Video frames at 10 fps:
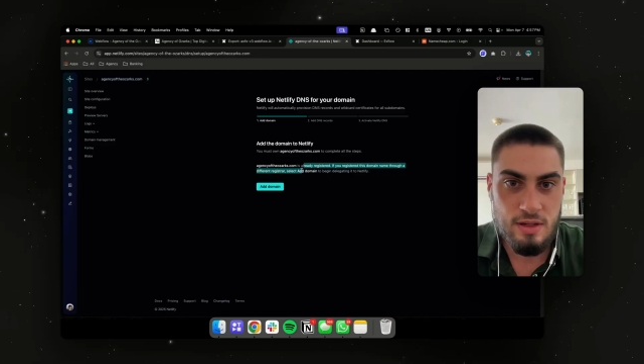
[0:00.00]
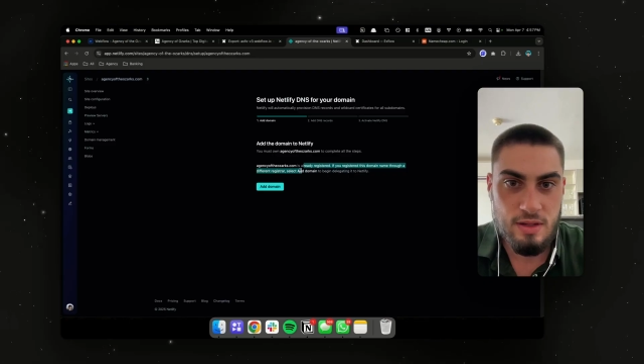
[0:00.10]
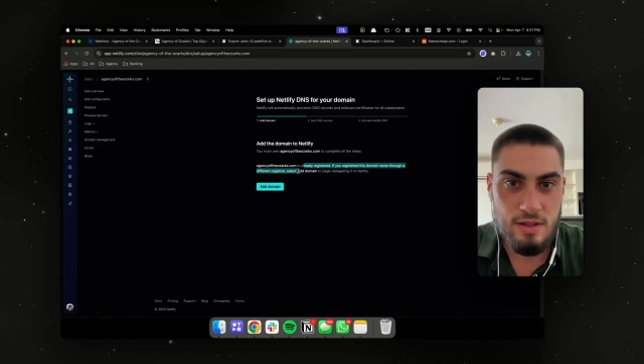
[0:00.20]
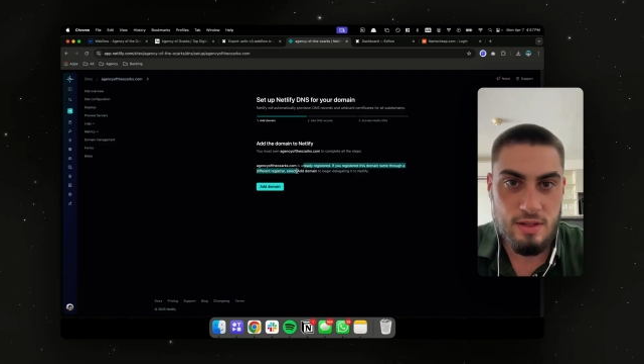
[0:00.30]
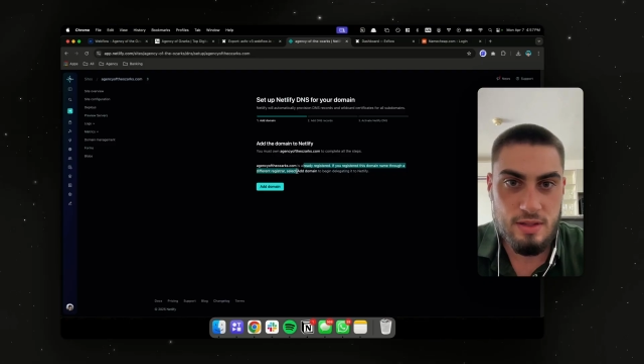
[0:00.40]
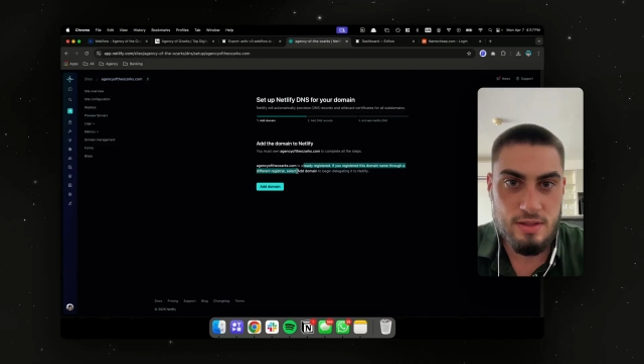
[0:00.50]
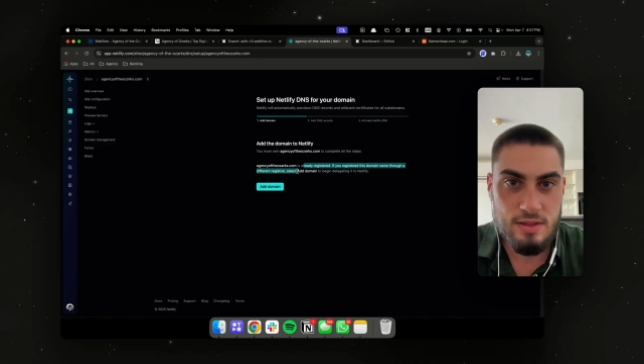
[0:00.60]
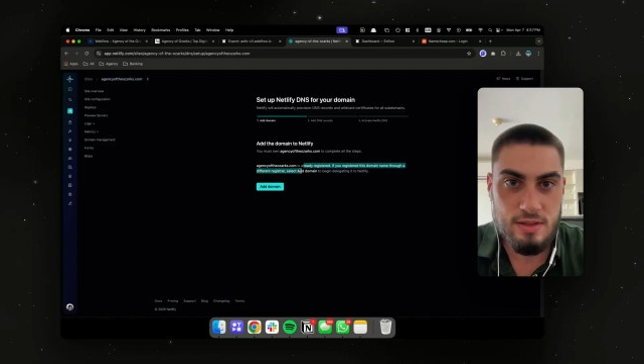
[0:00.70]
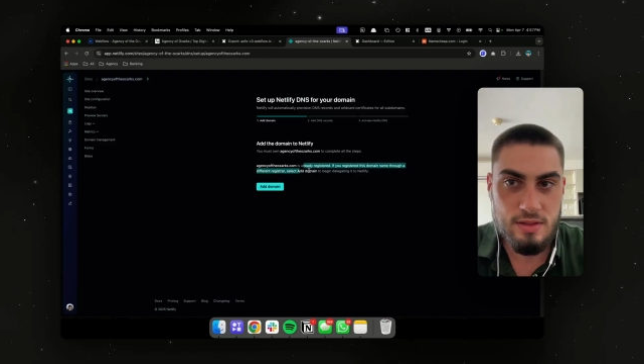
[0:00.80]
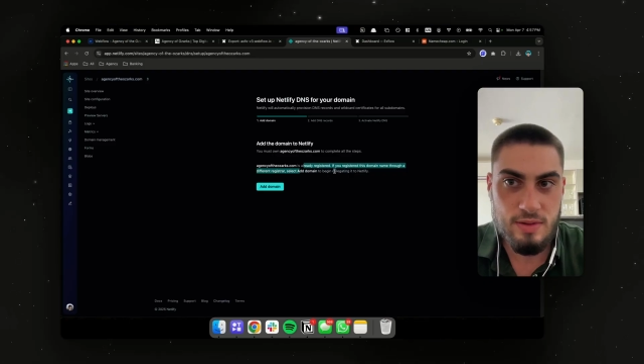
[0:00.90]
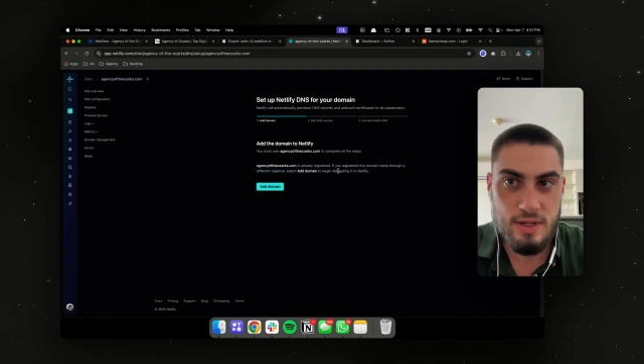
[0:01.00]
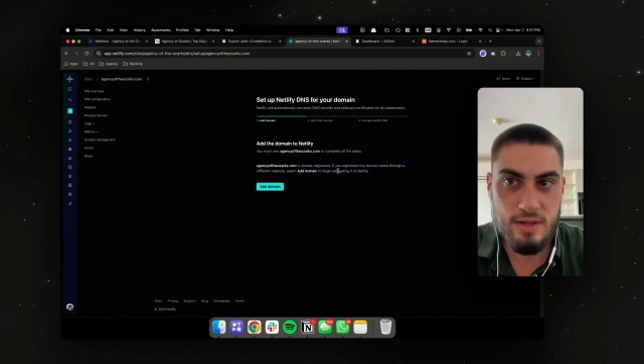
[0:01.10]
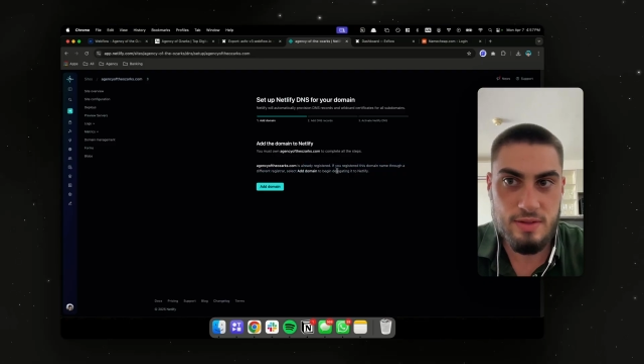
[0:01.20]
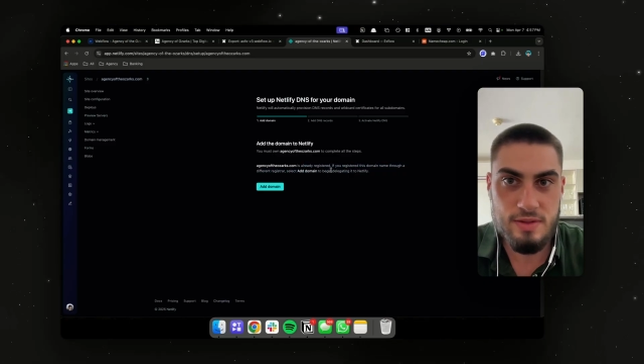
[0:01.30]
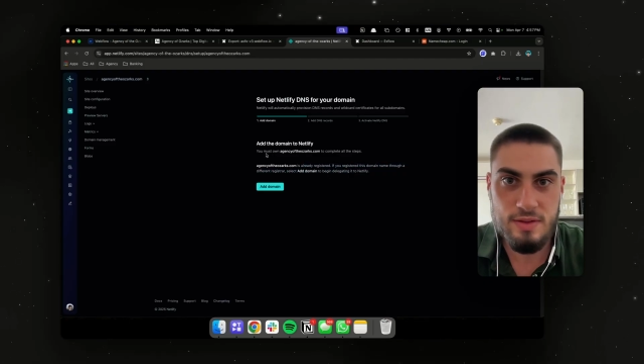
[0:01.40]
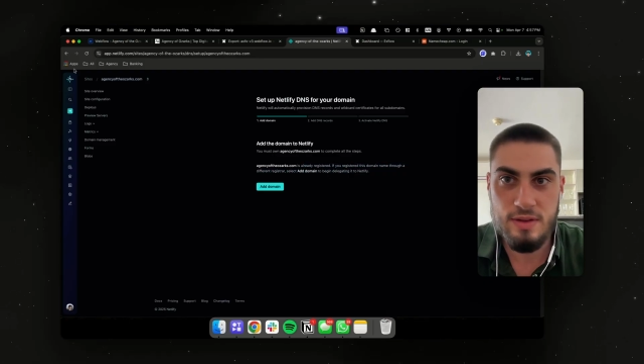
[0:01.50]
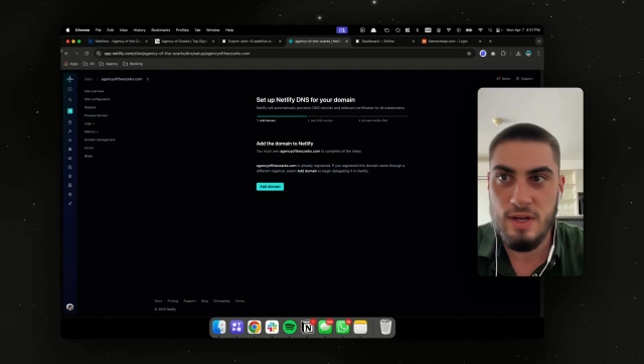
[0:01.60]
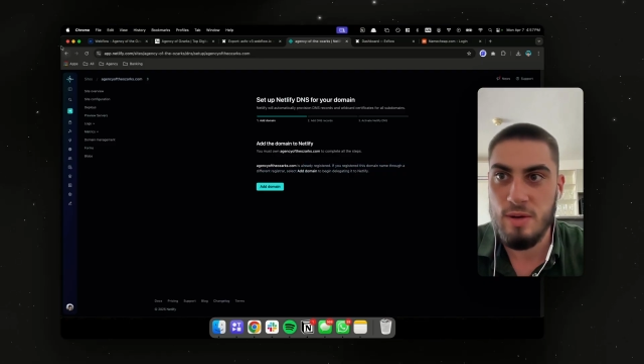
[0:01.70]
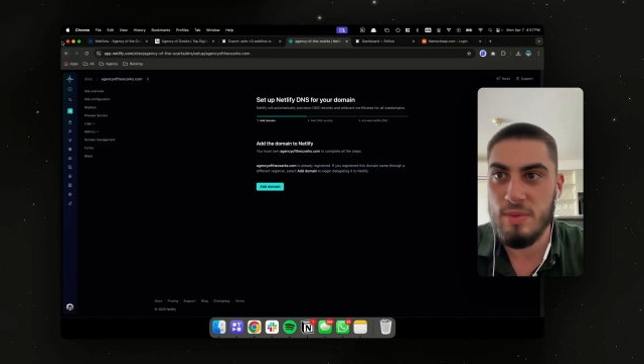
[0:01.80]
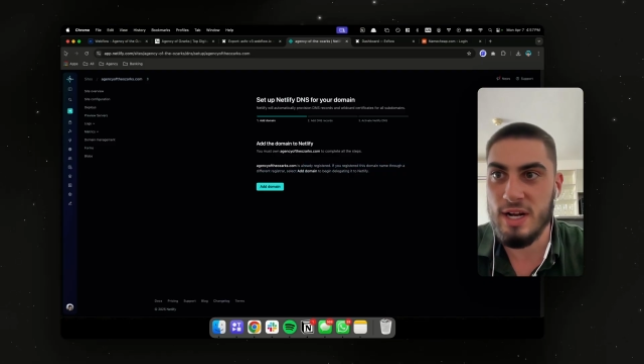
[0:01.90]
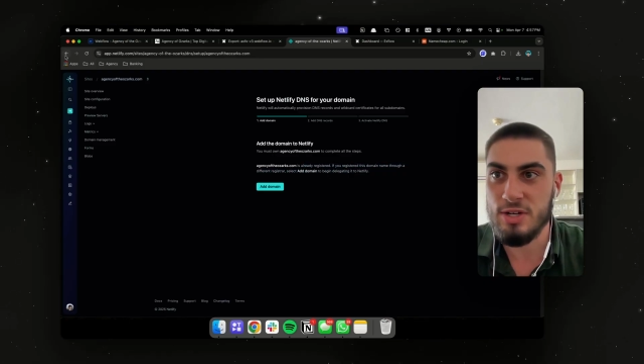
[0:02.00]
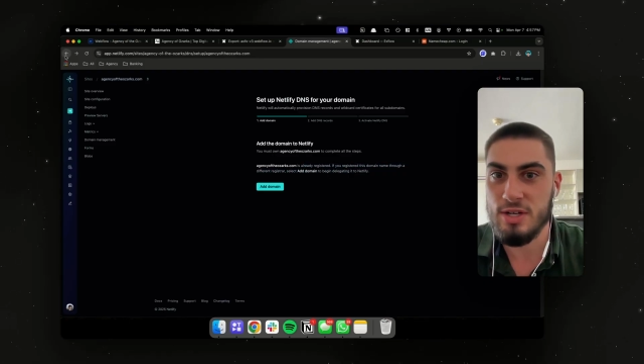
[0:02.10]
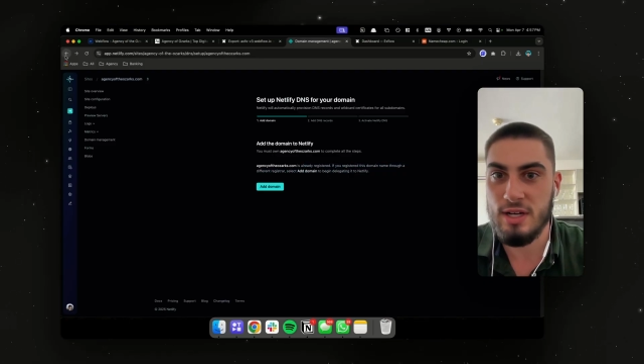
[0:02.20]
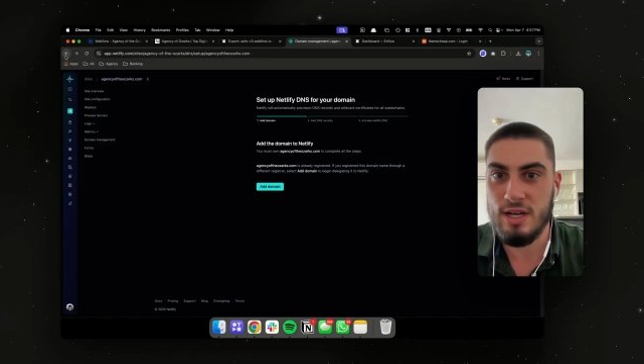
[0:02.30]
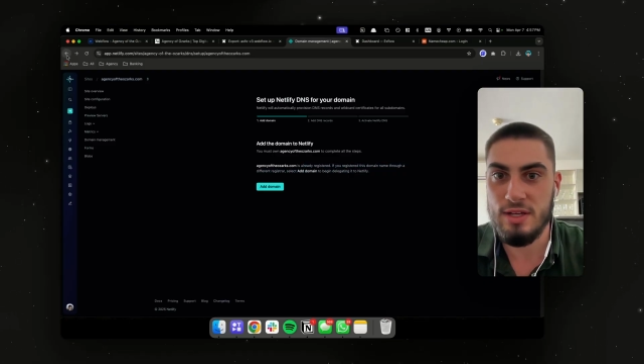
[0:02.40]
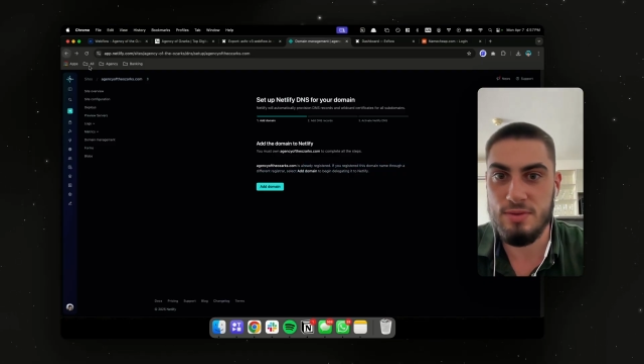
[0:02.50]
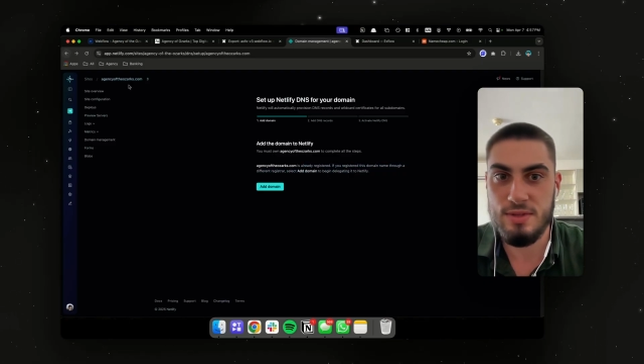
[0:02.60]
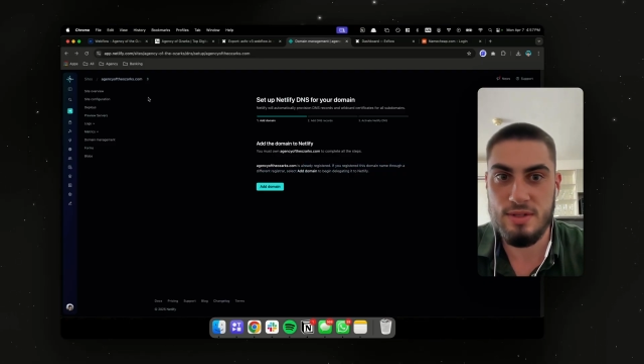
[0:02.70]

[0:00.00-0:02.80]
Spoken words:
these records. But actually, I used,